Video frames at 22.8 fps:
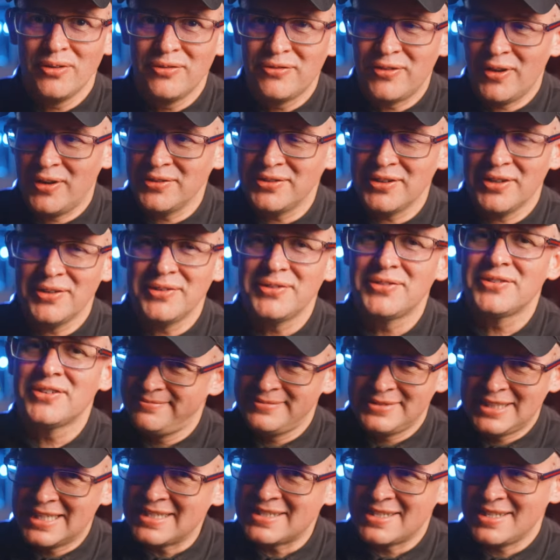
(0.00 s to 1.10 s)
photos,
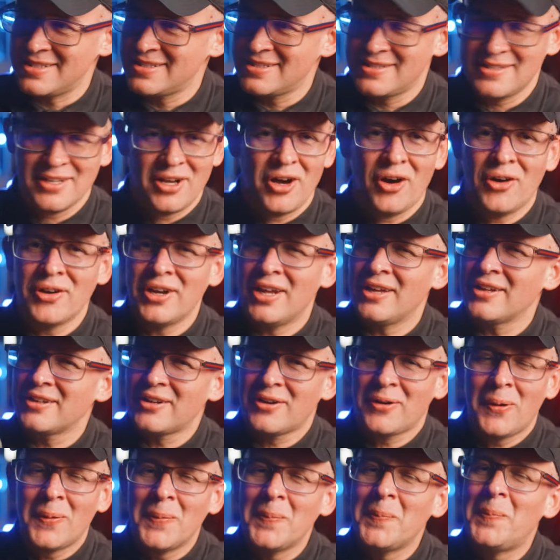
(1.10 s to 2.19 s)
this is on a
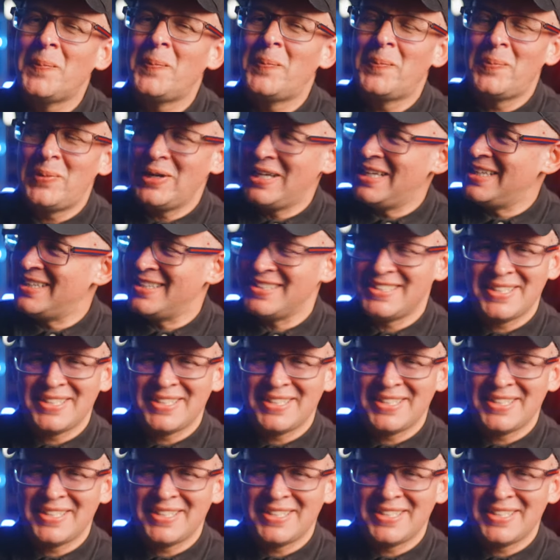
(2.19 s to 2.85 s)
completely